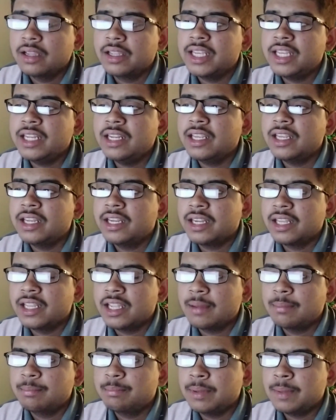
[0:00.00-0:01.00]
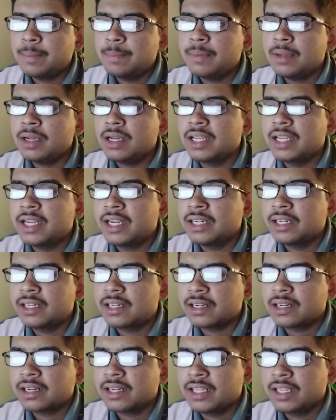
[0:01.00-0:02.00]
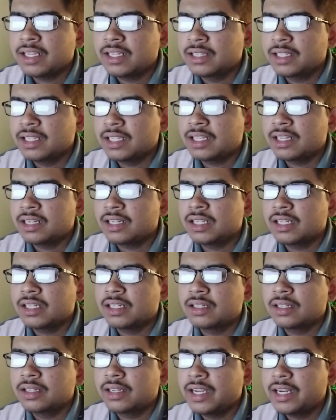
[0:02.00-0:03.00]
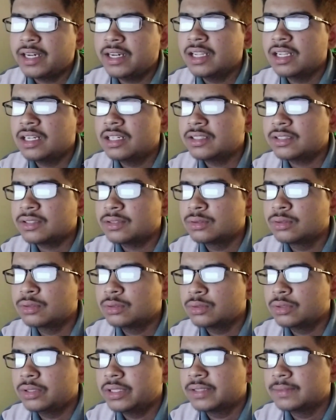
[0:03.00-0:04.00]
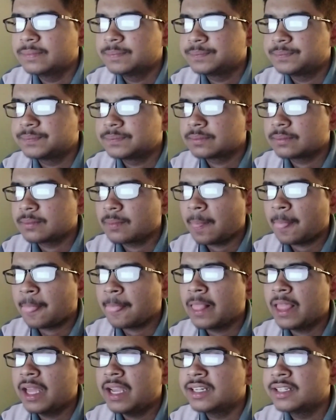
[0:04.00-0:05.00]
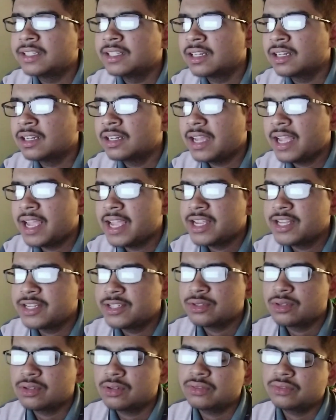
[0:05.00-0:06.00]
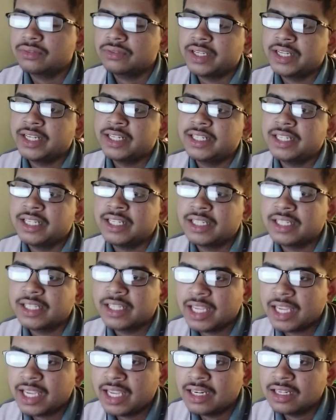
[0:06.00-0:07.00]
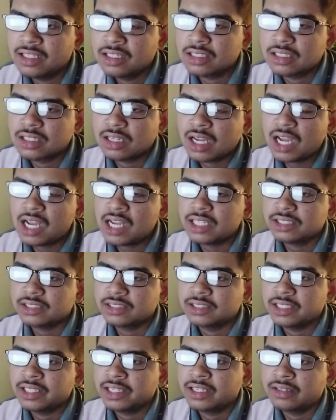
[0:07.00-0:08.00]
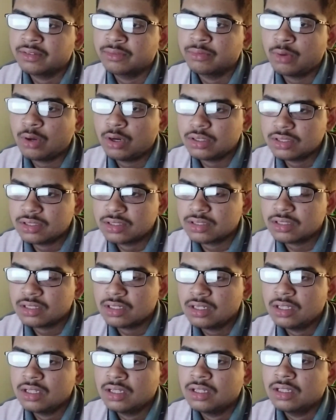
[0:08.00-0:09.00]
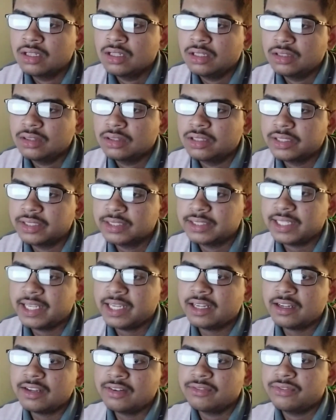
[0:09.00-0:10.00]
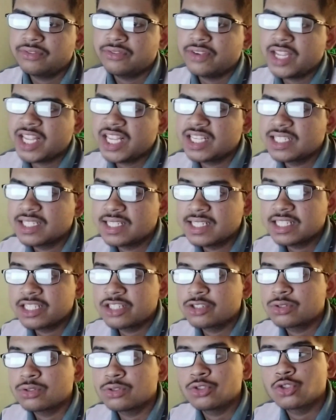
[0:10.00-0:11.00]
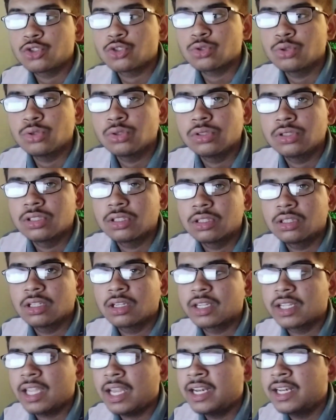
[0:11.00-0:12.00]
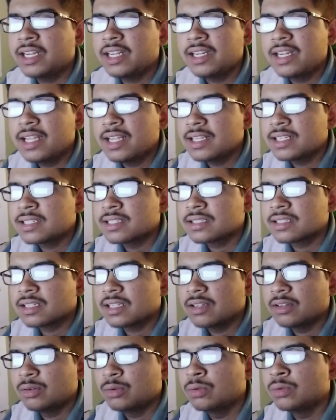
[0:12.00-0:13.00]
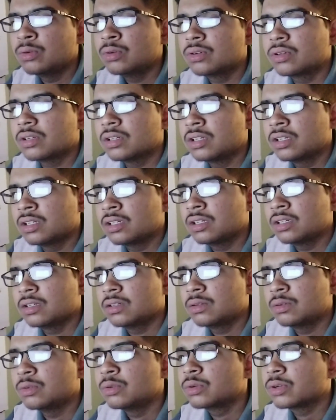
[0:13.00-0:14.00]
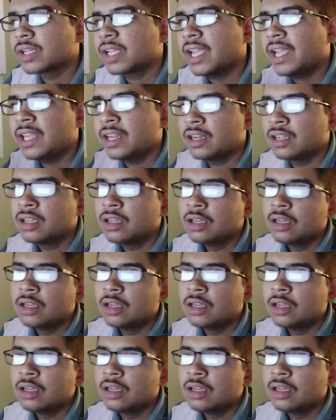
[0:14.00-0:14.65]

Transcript: In India, people entering their adulthood at the age of 18 can cast their votes. The second phase is to choose the candidates who can